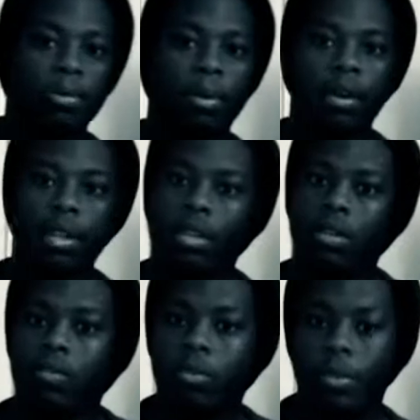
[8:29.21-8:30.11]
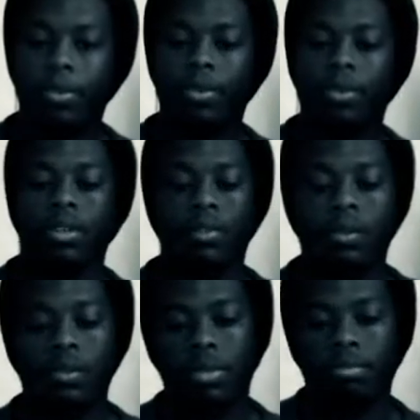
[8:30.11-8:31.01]
about it. Remember, if
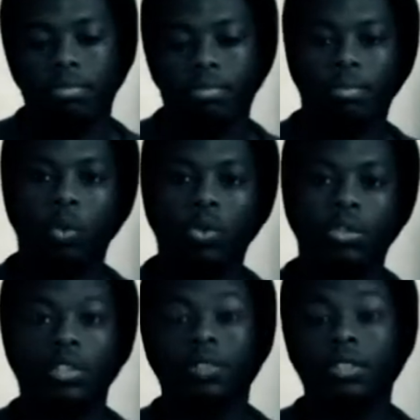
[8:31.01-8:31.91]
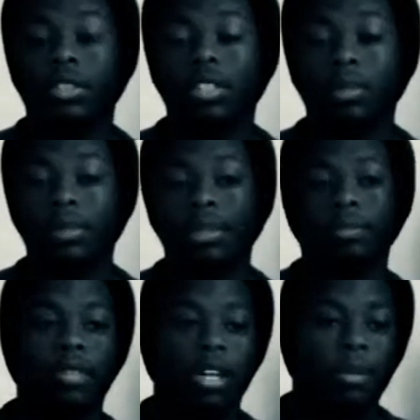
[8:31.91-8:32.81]
you want more stuff, just tell me,
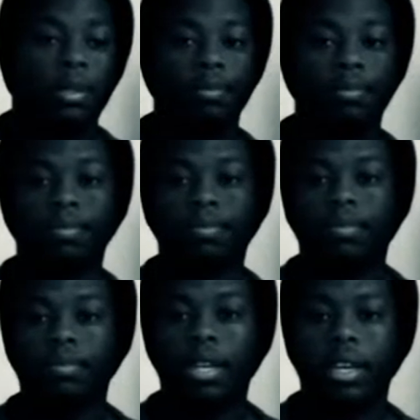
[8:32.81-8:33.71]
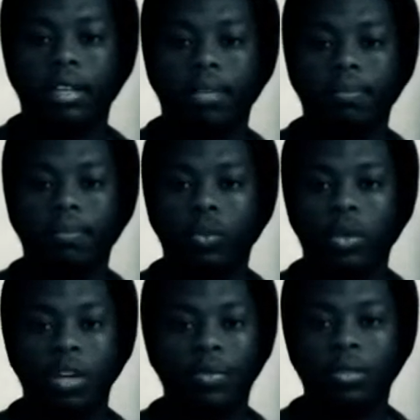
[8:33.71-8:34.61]
comment, like it,
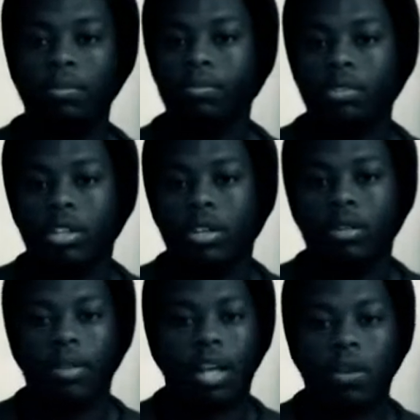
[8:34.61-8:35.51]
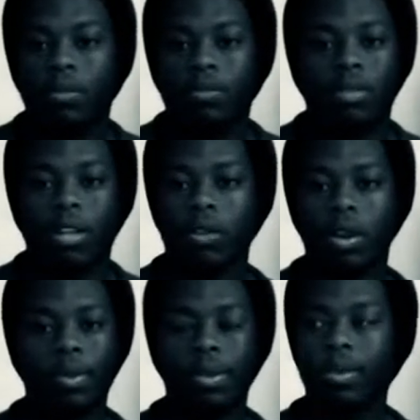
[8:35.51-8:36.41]
whatever, share it. I don't care
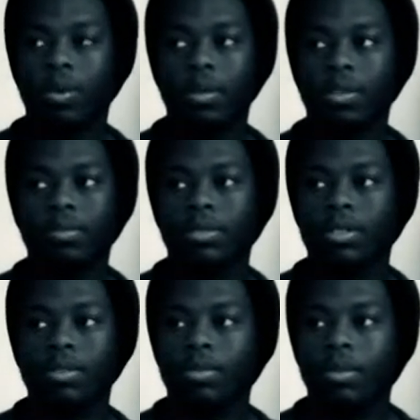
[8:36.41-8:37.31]
what you do with it. Just